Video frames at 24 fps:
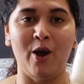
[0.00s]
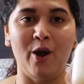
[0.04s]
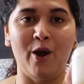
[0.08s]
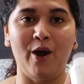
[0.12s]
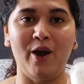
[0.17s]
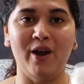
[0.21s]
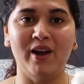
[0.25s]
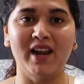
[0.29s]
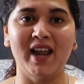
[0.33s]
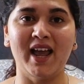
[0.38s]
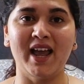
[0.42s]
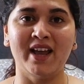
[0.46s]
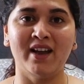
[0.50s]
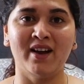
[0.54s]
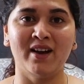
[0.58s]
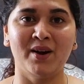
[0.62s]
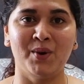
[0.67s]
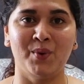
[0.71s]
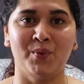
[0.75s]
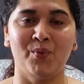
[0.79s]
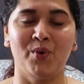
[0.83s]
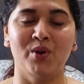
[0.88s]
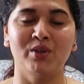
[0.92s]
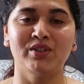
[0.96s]
All I
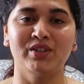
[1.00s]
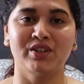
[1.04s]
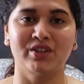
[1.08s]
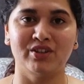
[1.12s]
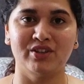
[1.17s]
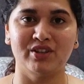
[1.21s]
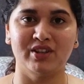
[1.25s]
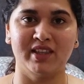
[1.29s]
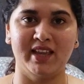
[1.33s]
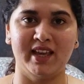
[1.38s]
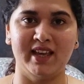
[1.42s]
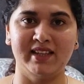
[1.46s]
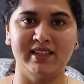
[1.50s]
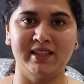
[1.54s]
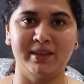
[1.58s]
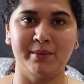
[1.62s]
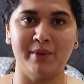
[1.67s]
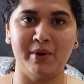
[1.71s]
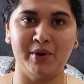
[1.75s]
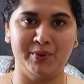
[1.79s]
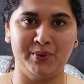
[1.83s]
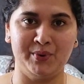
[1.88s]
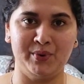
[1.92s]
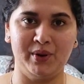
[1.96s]
heard was good things
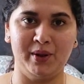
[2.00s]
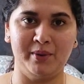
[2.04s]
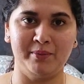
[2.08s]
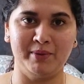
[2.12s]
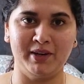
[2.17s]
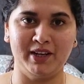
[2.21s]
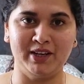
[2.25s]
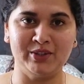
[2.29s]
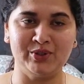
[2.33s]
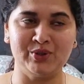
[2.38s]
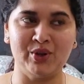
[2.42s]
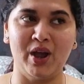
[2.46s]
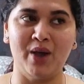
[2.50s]
about Olaplex,